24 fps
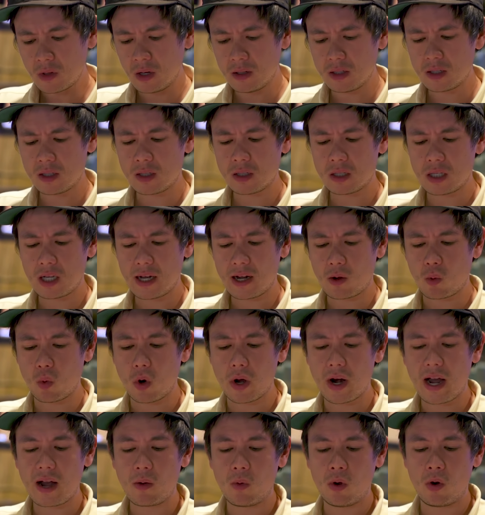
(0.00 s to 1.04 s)
this is like
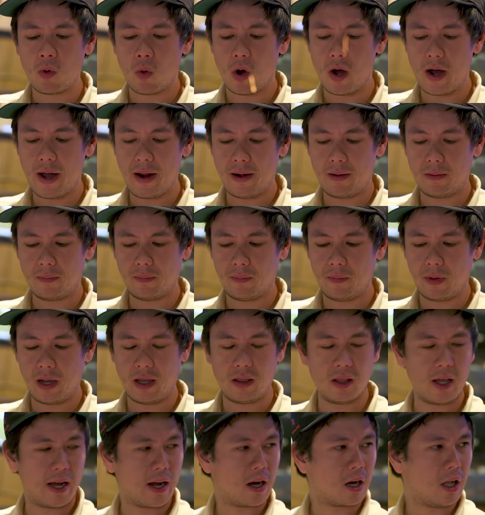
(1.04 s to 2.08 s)
what I would want
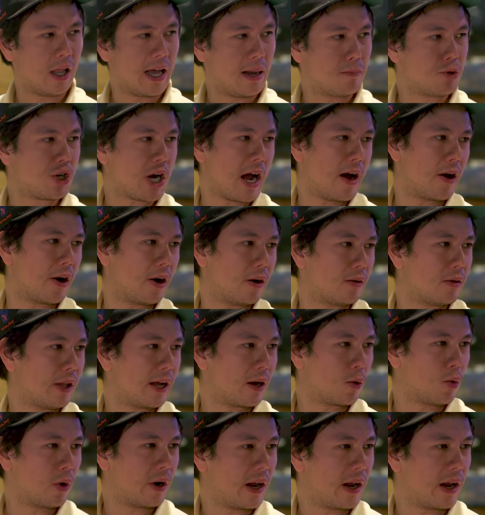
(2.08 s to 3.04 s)
in like clam chowder, like